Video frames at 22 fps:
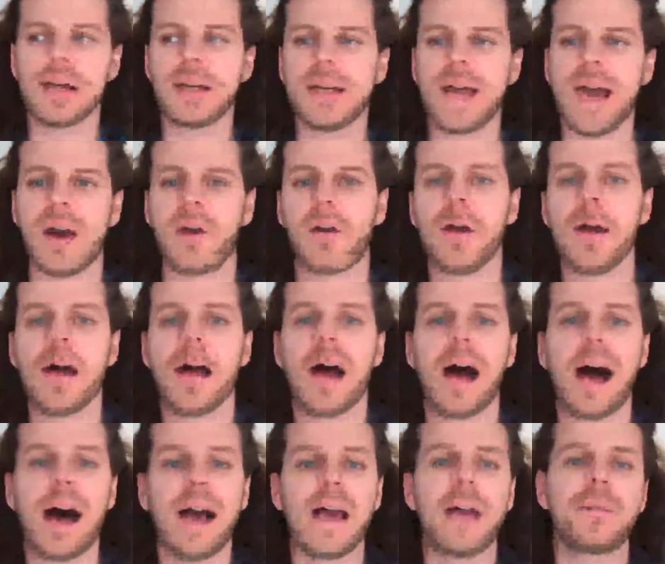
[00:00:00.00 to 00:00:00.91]
Now,
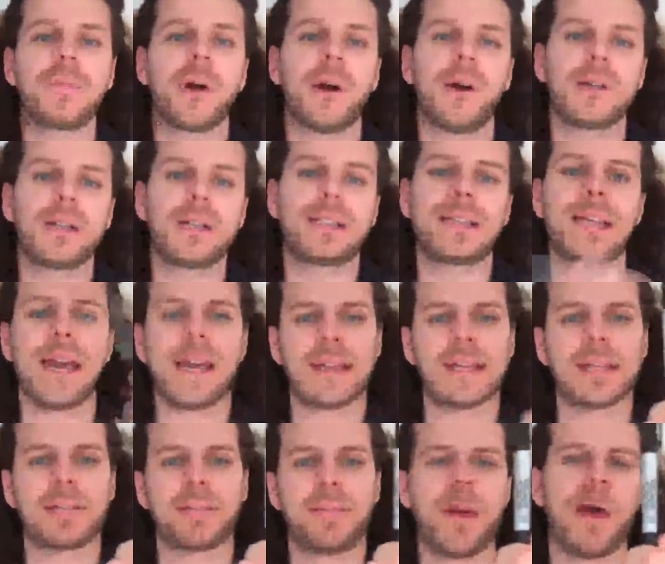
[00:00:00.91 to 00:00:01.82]
I am going to take
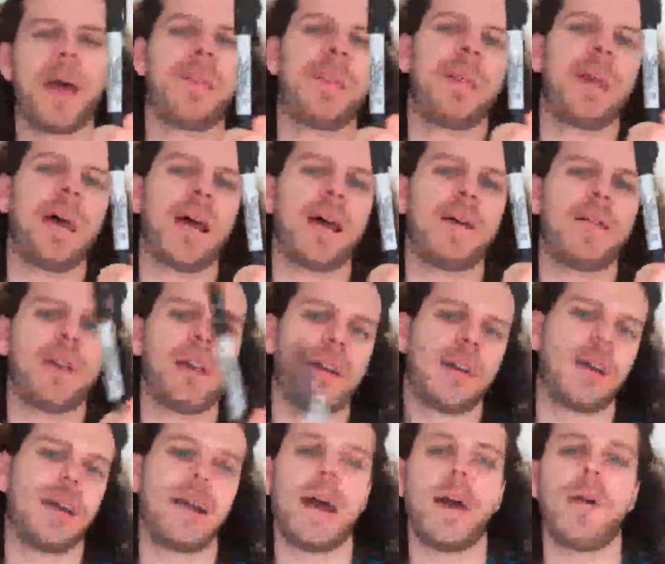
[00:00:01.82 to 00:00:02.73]
this pen that I have
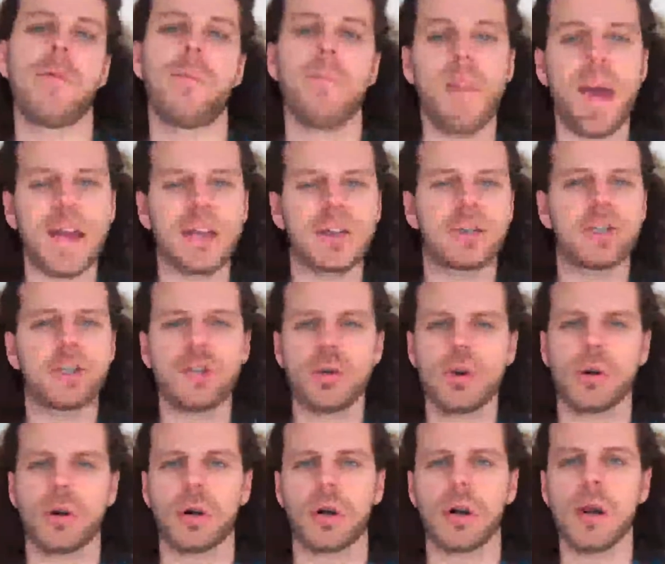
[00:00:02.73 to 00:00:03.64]
here and I will make
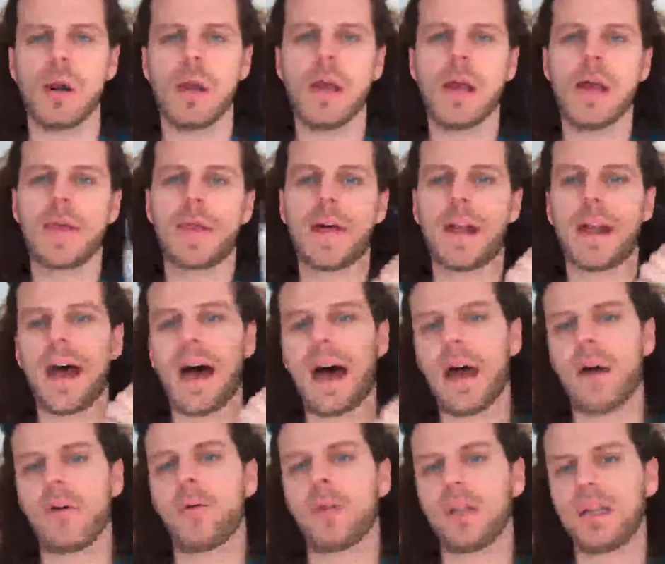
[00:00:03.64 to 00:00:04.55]
sure that
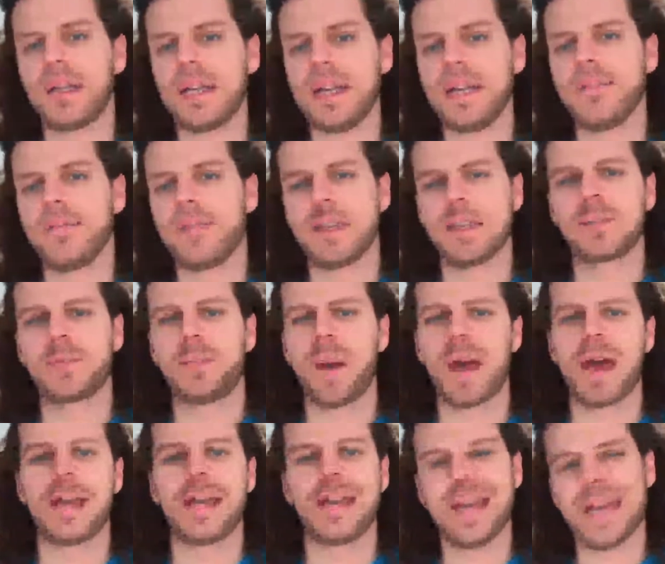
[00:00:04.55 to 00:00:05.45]
I will leave this
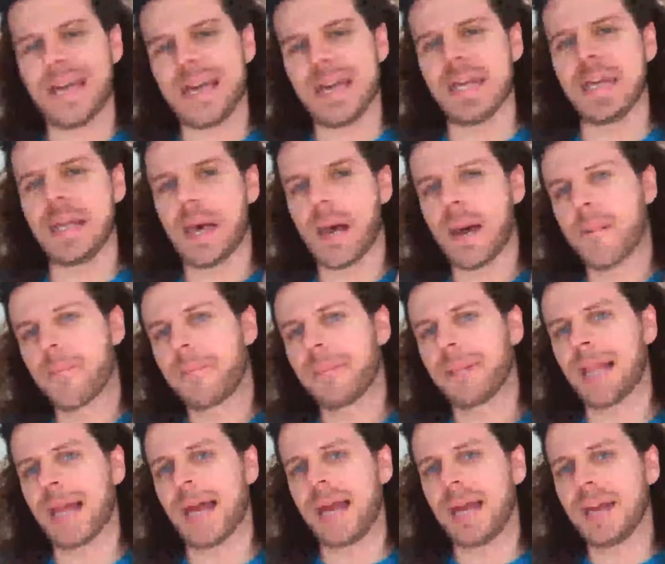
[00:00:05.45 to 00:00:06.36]
pen in
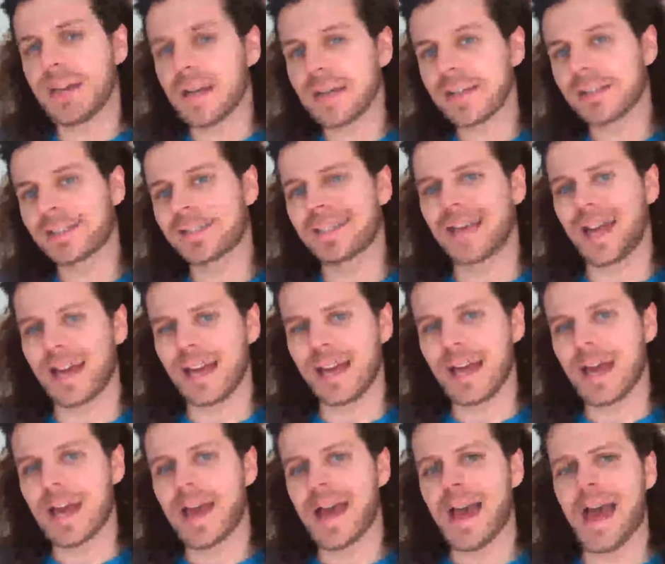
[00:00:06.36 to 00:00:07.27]
plain sight
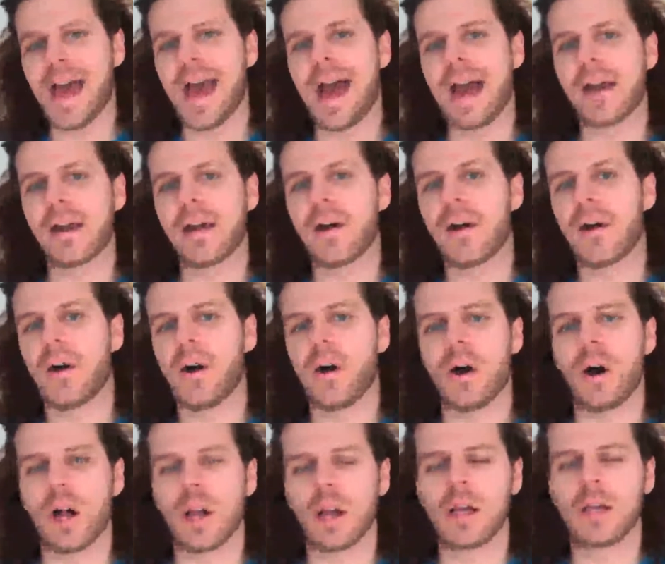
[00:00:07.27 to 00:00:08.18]
at
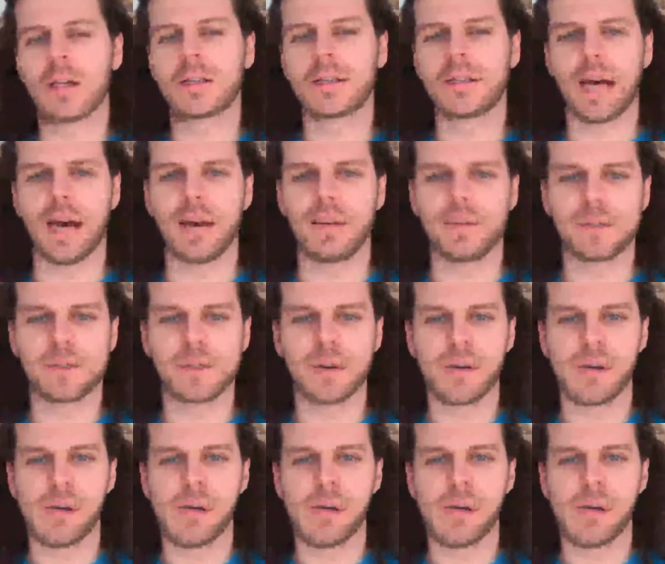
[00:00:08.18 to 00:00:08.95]
all times.